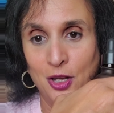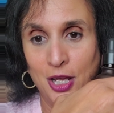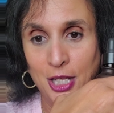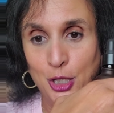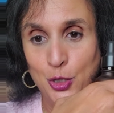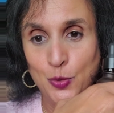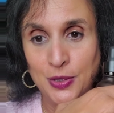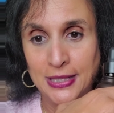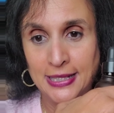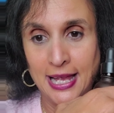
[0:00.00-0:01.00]
a new
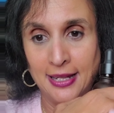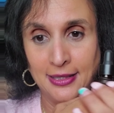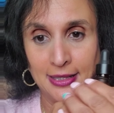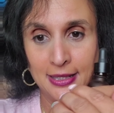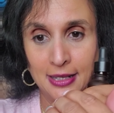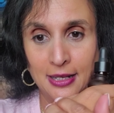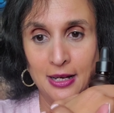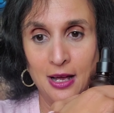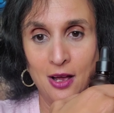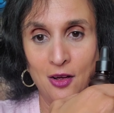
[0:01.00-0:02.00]
set
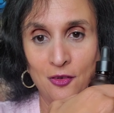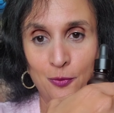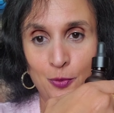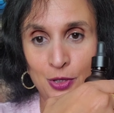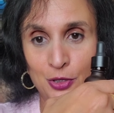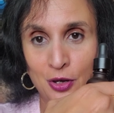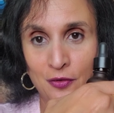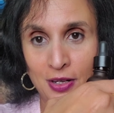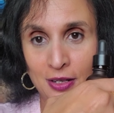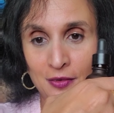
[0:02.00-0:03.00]
of
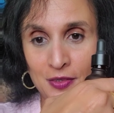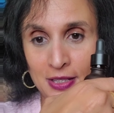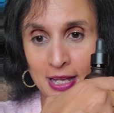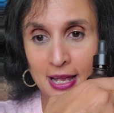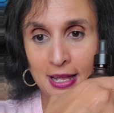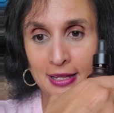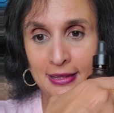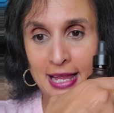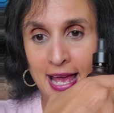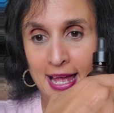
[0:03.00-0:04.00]
preservatives
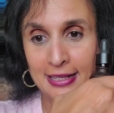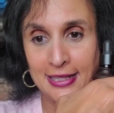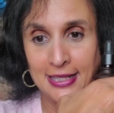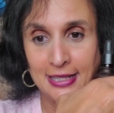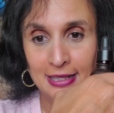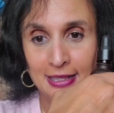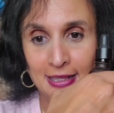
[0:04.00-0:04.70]
that